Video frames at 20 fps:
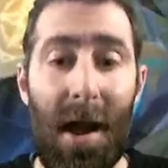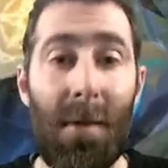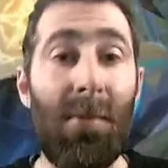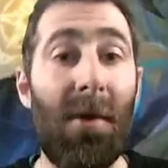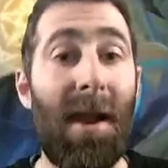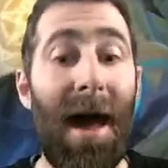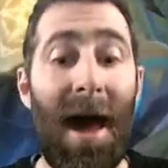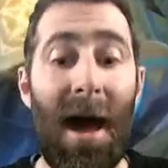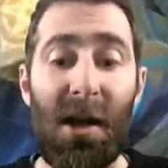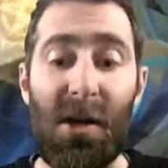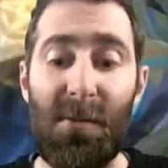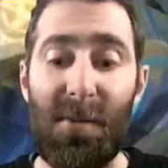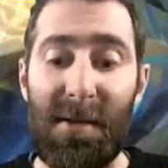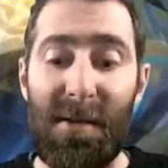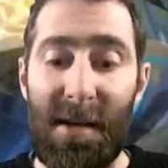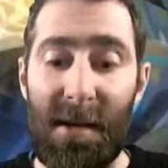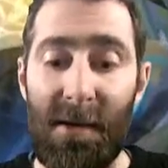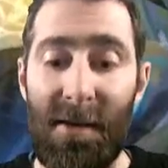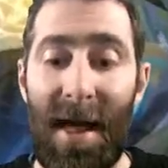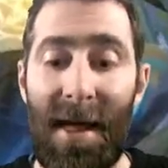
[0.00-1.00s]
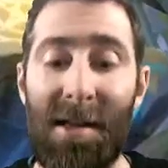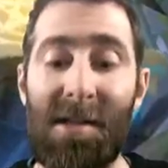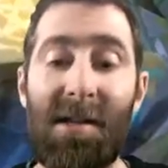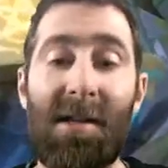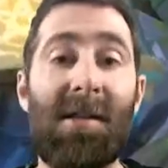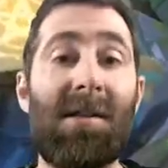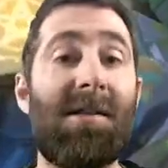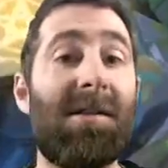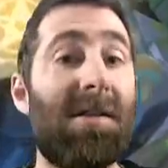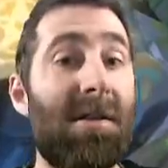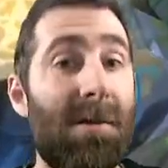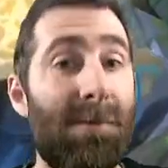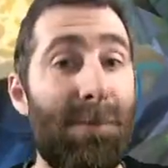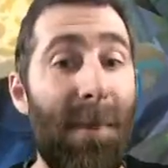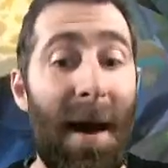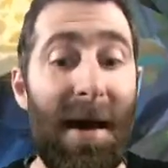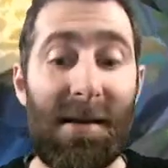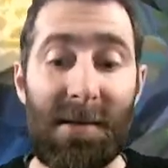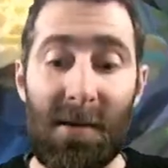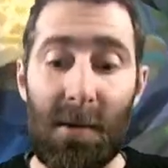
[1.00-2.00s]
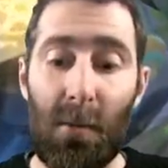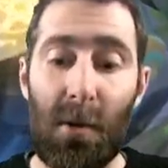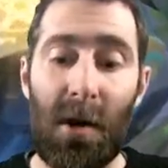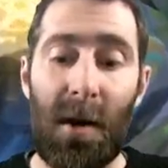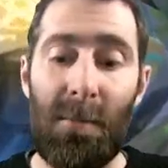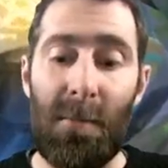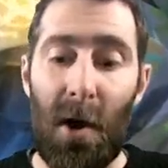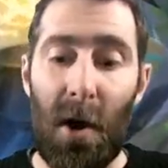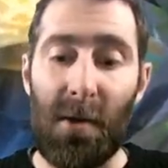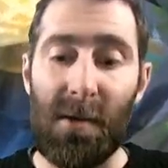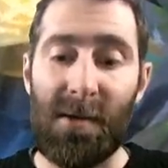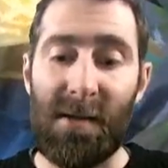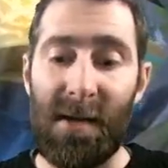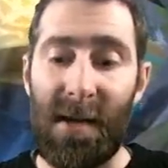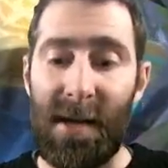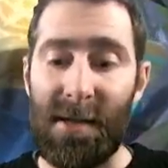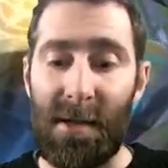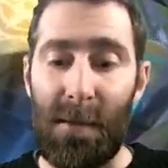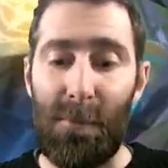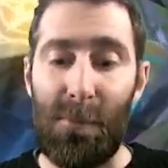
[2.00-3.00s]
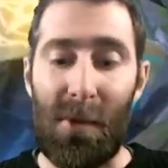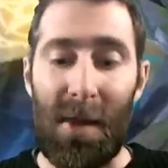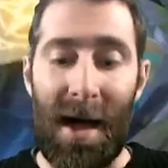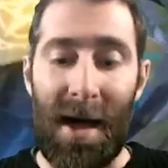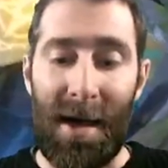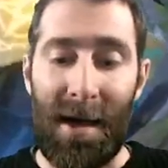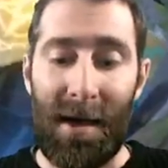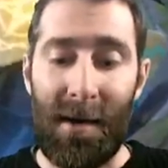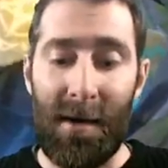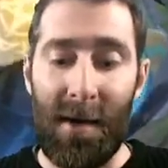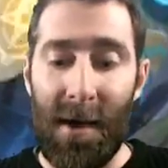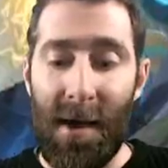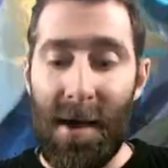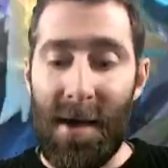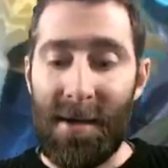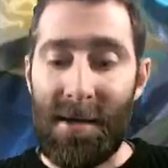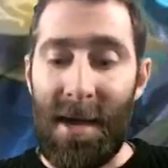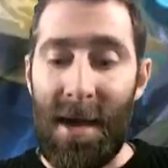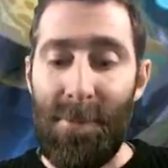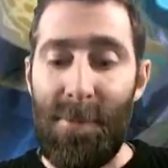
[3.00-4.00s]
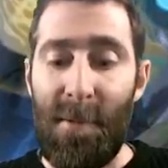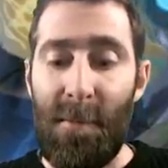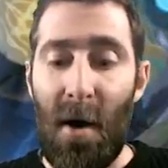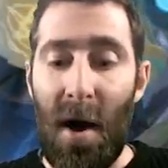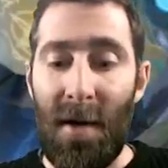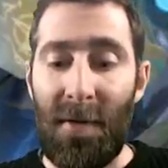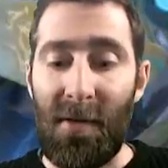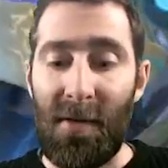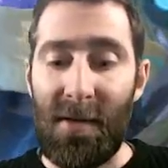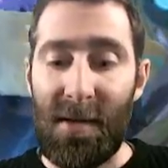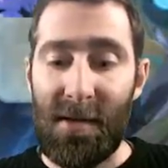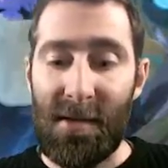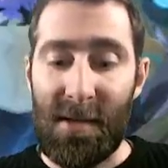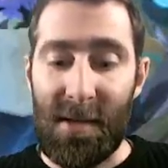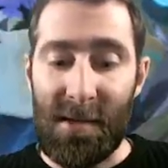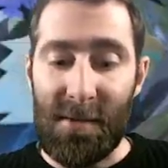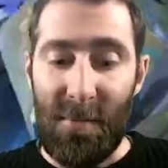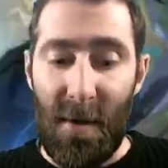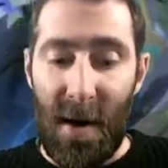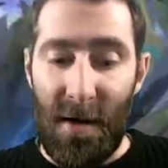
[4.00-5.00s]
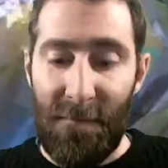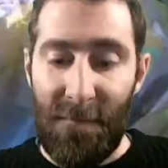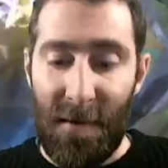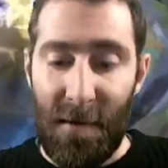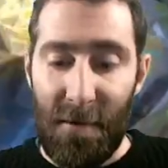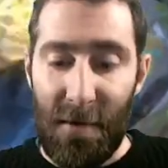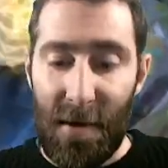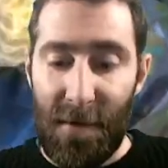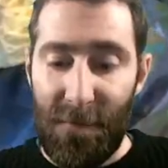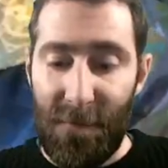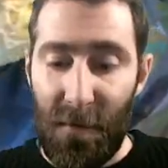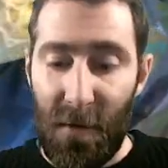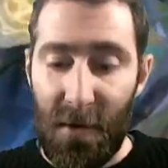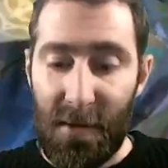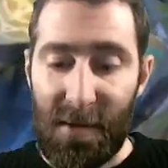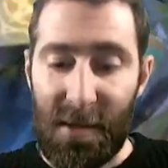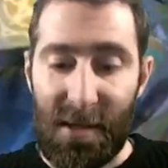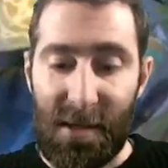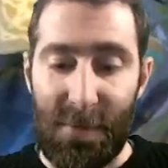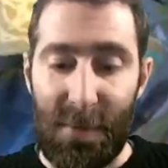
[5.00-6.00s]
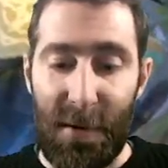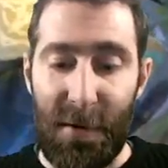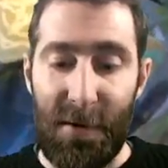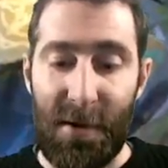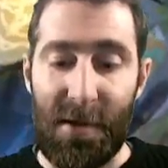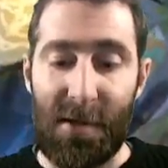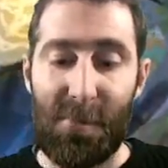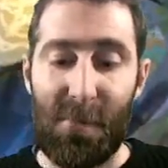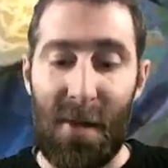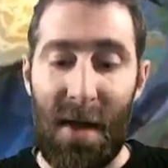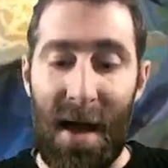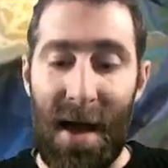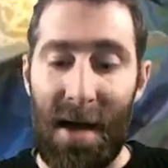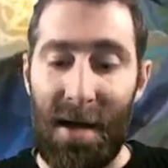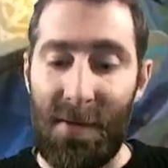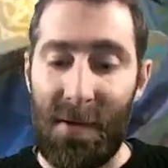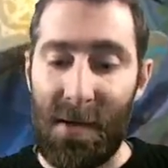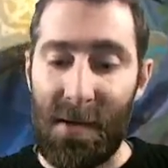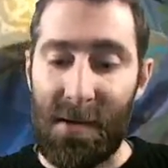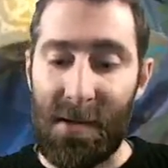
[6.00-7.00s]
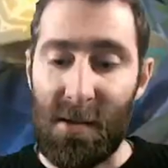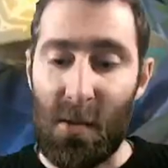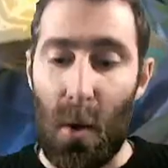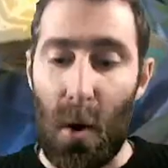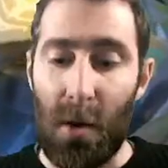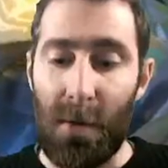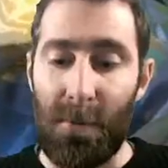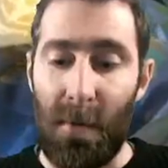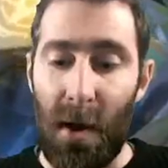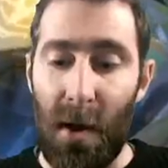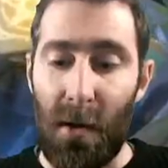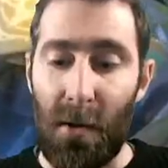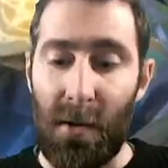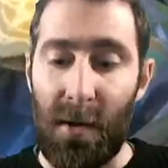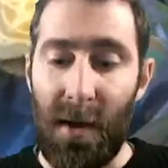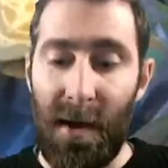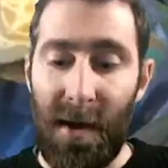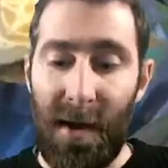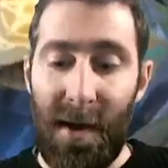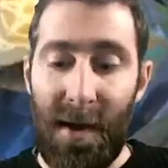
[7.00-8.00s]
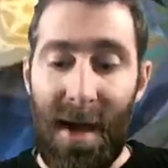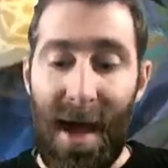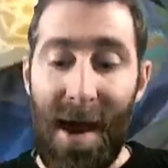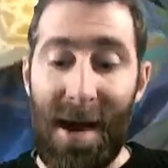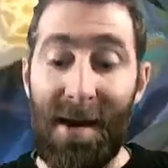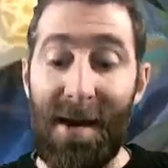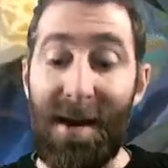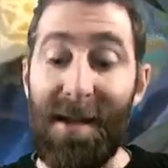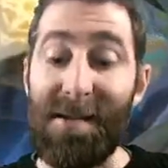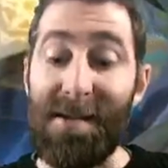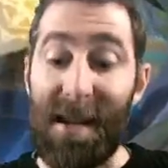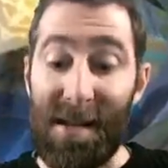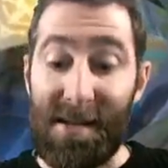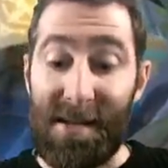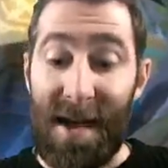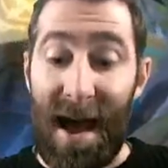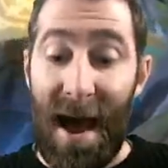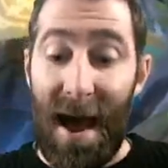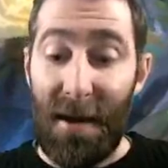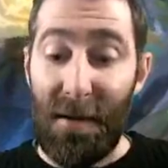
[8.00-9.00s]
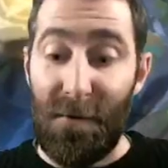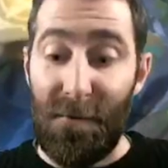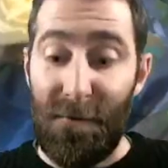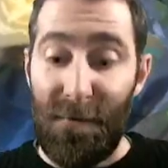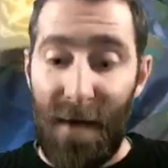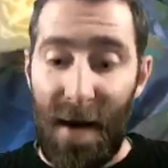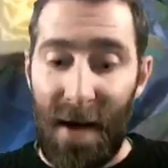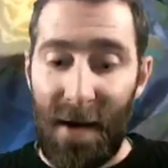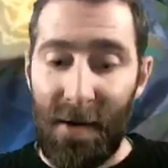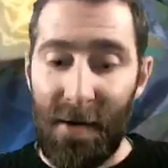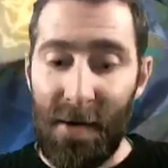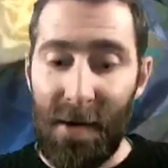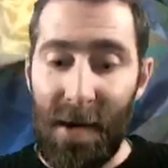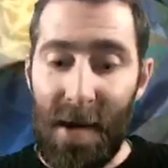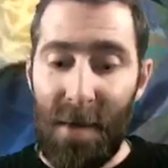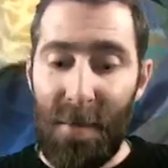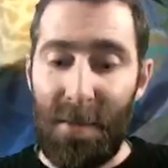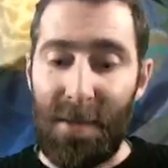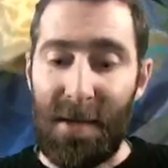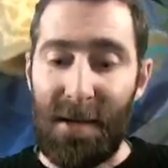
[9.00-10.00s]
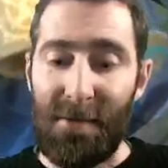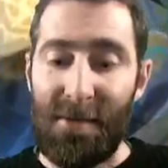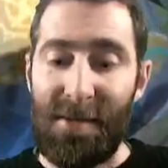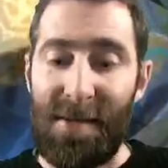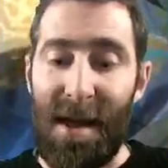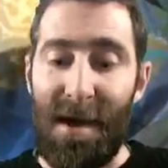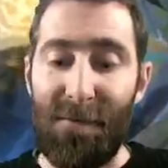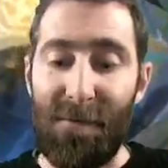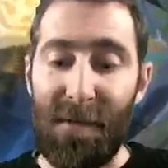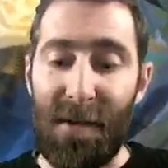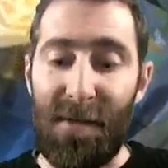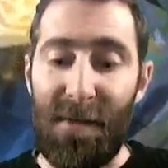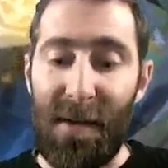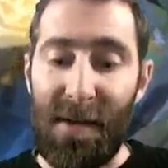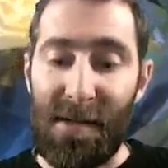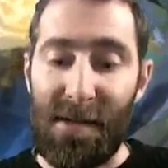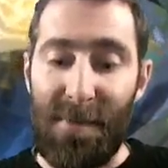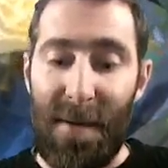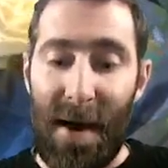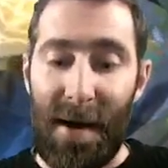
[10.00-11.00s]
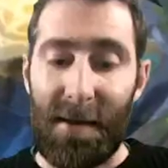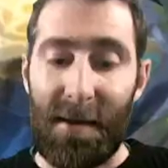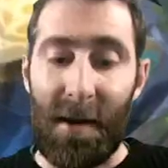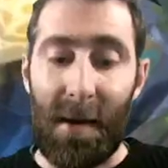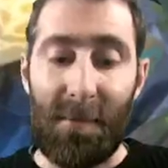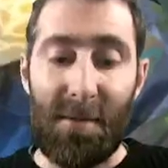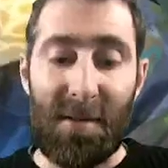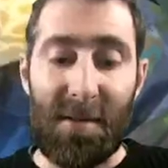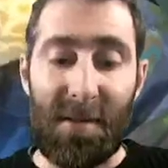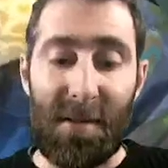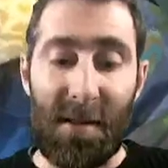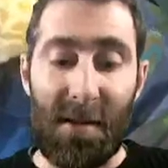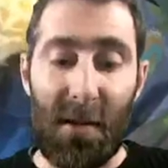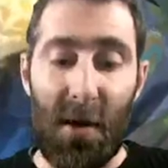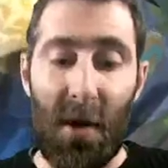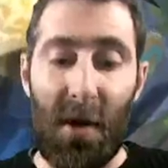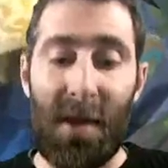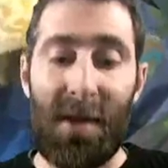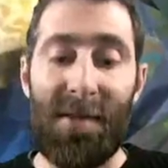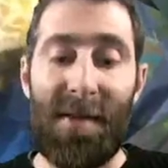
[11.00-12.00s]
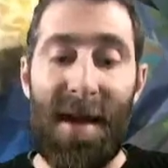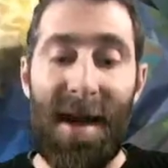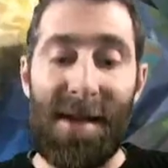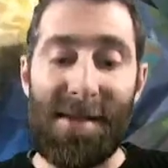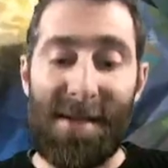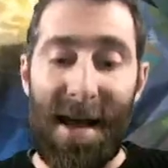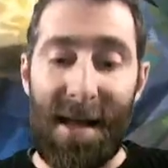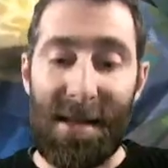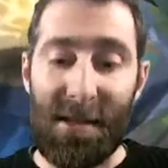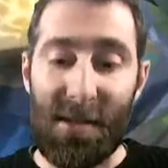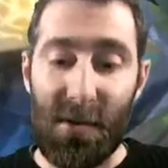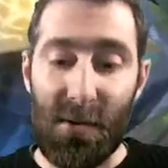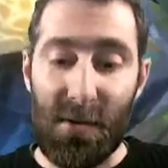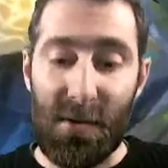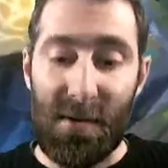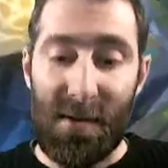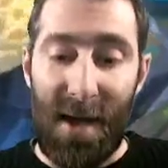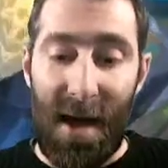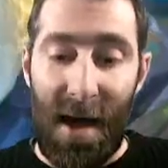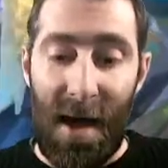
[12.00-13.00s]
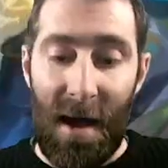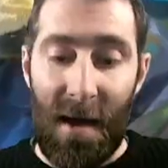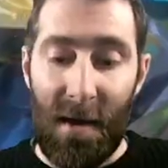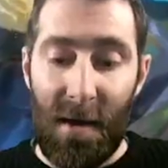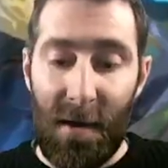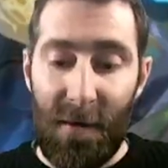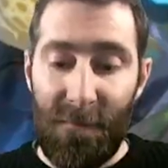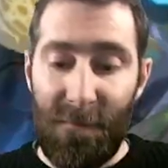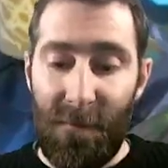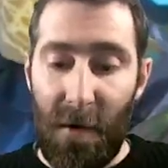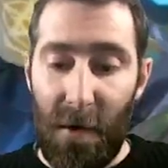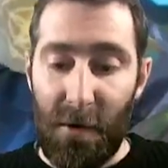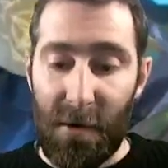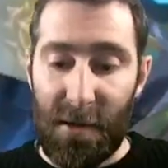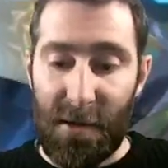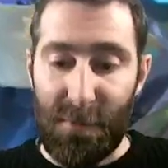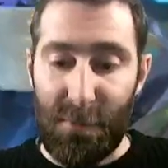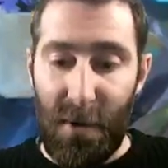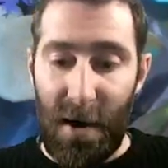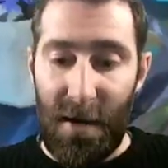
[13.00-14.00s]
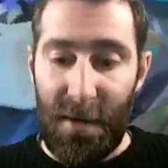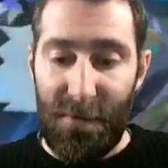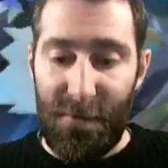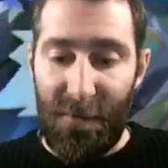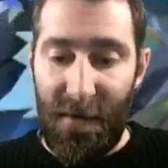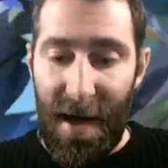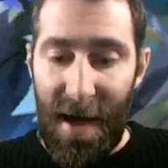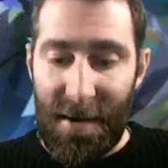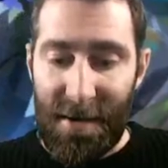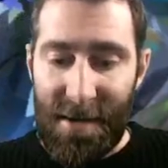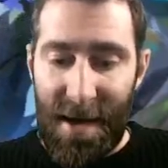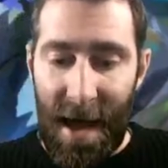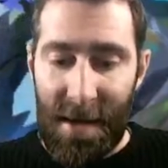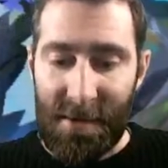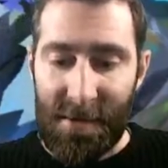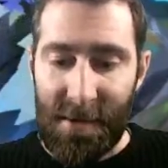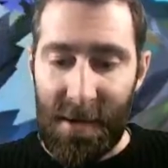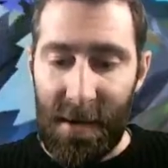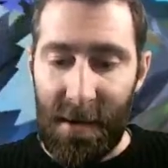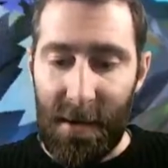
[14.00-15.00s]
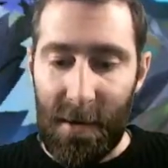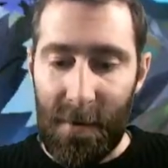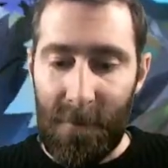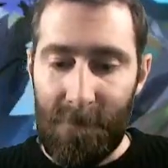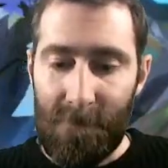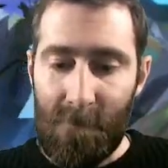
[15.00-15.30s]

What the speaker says: I'm not 100% on that. This is just based on what I'm noticing as I'm playing. Keep in mind that this is my very first experience playing this squad mode. And it is a ton of fun, but there's definitely things about it that I'm still learning. There's our 2-star Forest Breath. Fantastic.